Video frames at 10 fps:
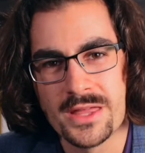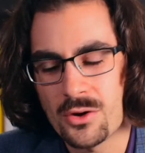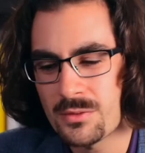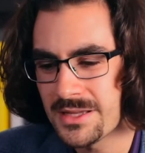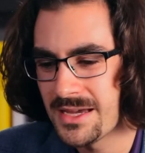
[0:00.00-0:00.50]
They
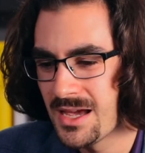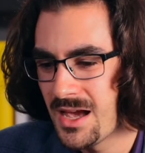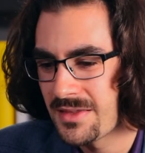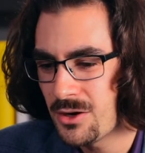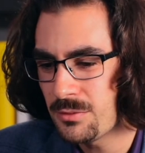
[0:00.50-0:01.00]
don't really
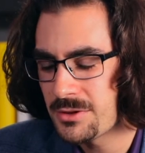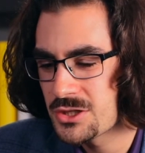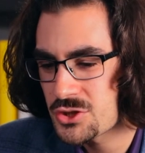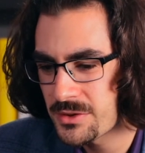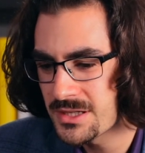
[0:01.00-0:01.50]

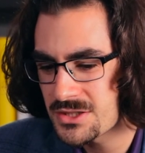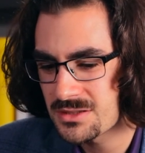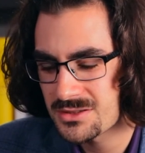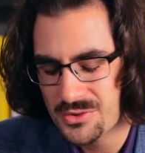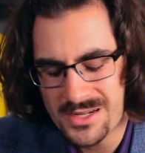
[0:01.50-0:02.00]

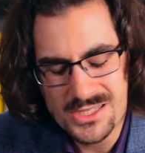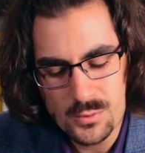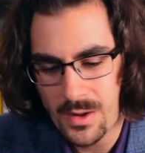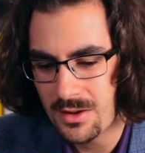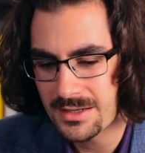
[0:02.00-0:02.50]
treat us
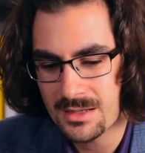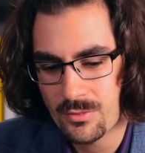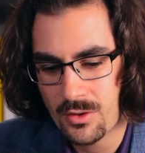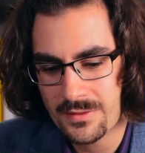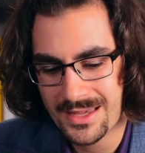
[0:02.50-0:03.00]
well
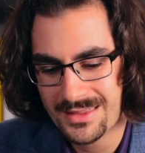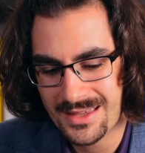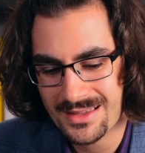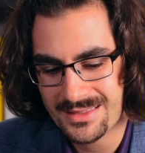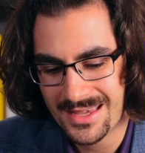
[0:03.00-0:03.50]
anymore.
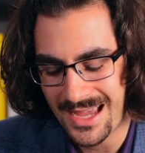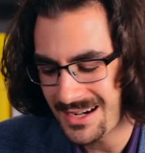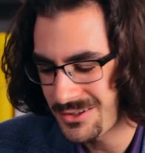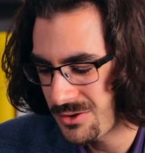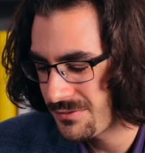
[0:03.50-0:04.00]
They kind
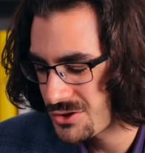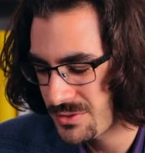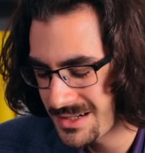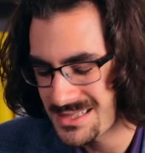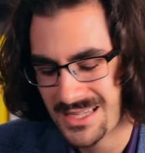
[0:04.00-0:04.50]
of don't even
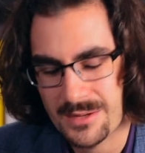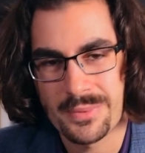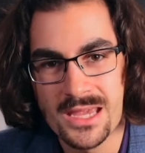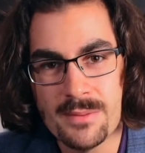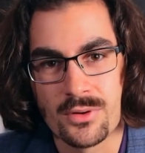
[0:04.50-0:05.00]
treat us like
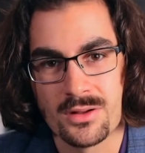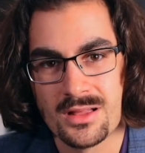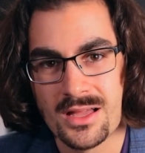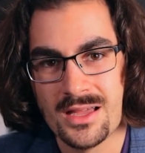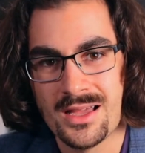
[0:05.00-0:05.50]
people.
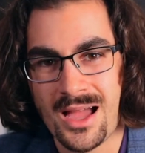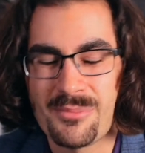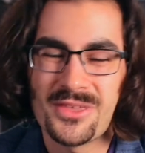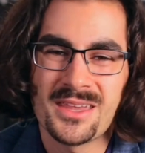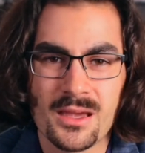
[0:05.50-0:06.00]
I'm
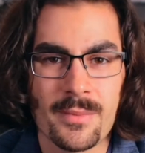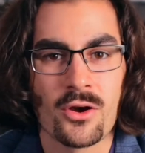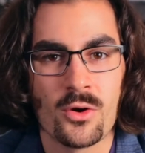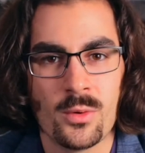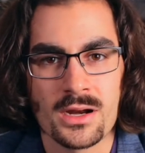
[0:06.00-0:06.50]
thinking
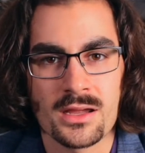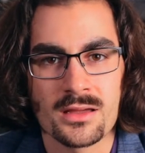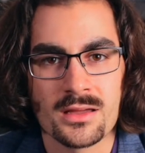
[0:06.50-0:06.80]
about quitting.